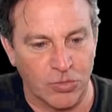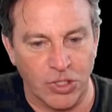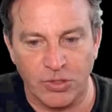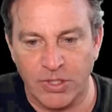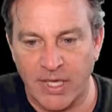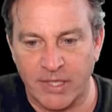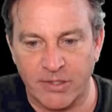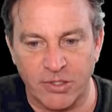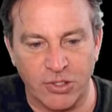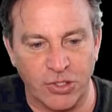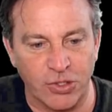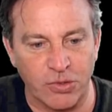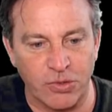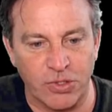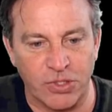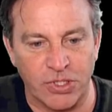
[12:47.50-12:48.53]
Would you like to
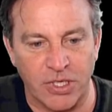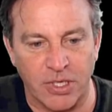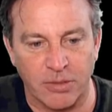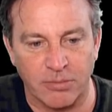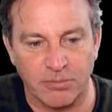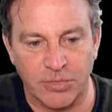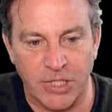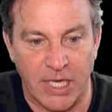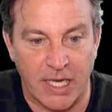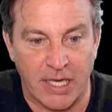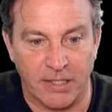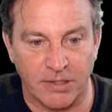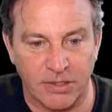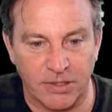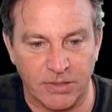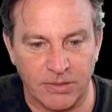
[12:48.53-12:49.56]
choose some?
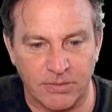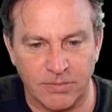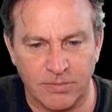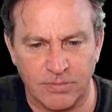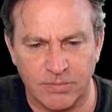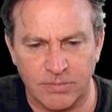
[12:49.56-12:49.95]
Yes.